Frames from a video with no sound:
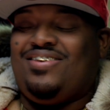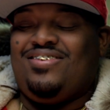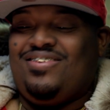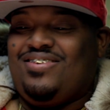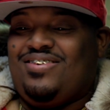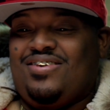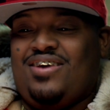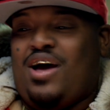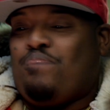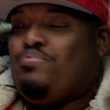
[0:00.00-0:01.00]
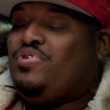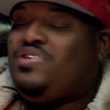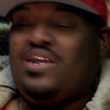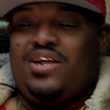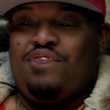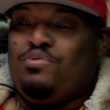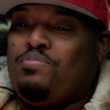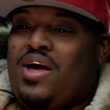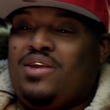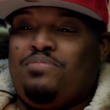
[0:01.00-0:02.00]
And I appreciate
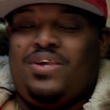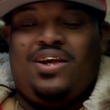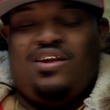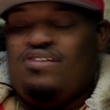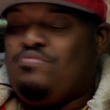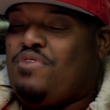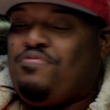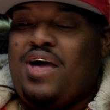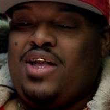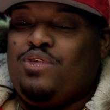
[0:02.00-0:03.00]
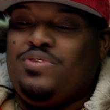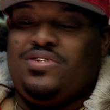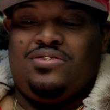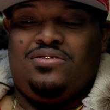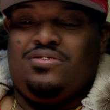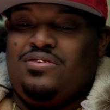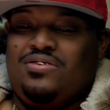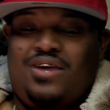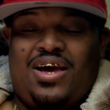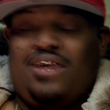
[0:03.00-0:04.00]
everybody, man. I love my followers.
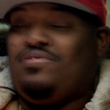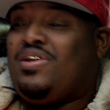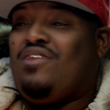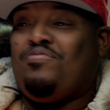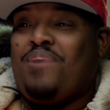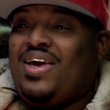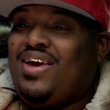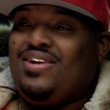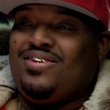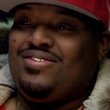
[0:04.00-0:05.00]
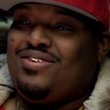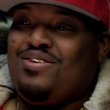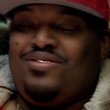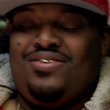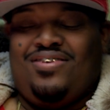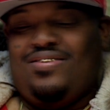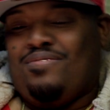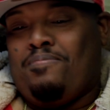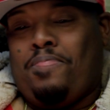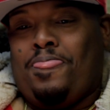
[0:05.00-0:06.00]
I even love my haters. So
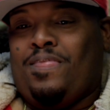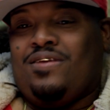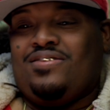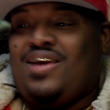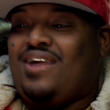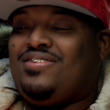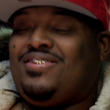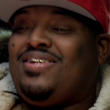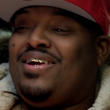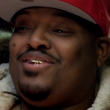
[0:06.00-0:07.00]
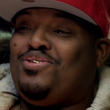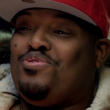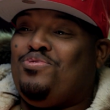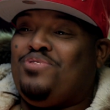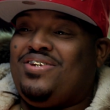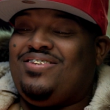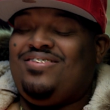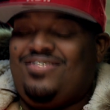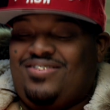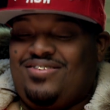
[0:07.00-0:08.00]
y'all just stay tuned
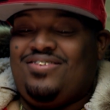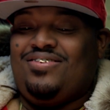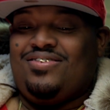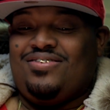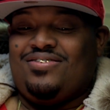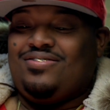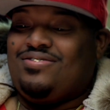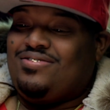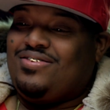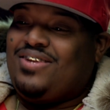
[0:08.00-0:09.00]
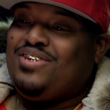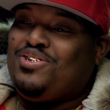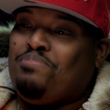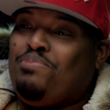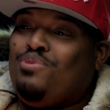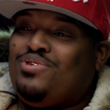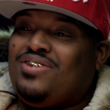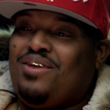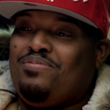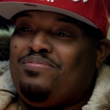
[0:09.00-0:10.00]
and lace your boots up.